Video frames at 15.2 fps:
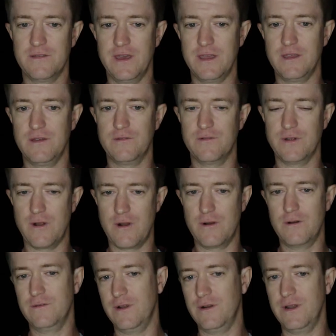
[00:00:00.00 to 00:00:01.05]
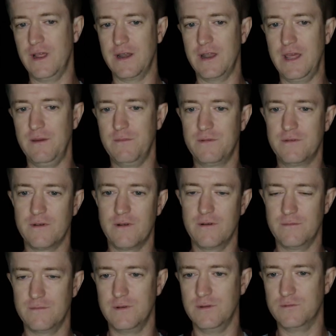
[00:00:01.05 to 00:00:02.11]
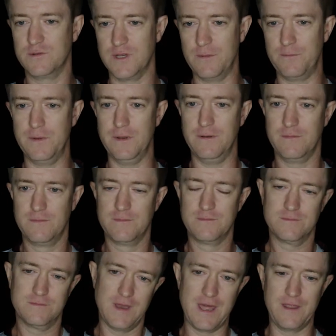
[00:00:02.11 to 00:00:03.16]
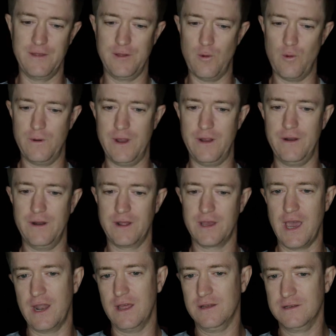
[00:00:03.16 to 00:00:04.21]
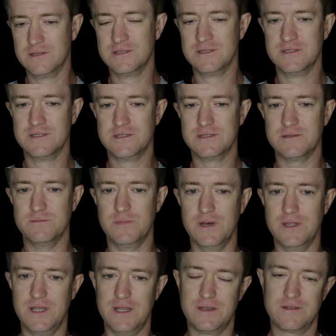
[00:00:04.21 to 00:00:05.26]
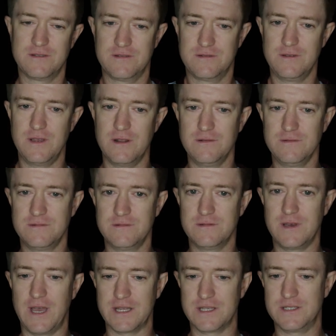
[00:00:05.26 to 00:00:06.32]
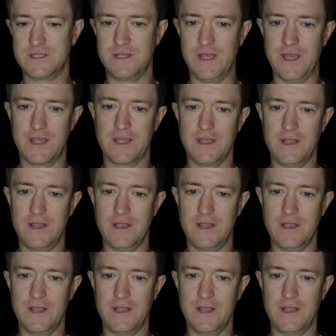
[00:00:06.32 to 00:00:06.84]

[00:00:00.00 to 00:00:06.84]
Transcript: They usually earn their nicknames or do something out of the ordinary to kind of, but it's, you know, like a stick.